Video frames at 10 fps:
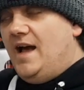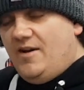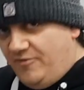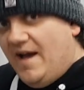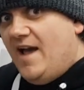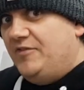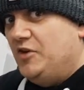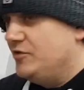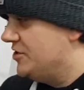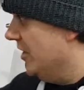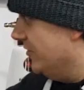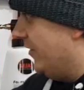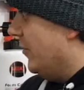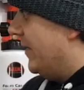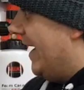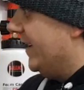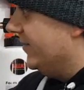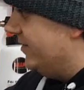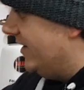a fair few snow foam cannons,